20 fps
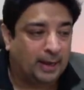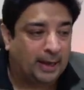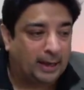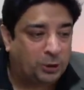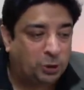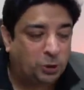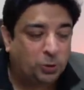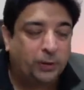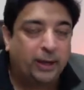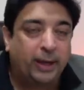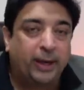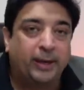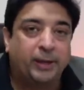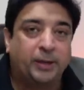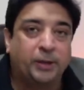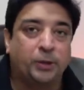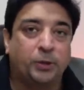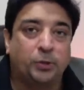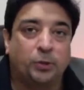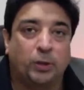
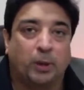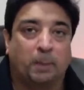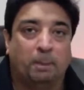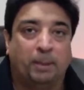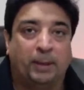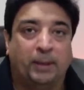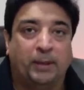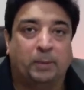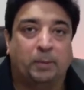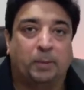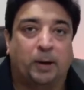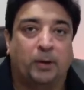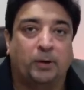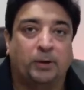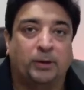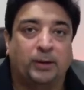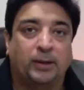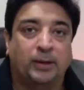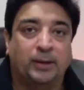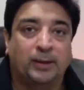educate you a bit
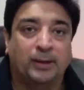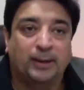about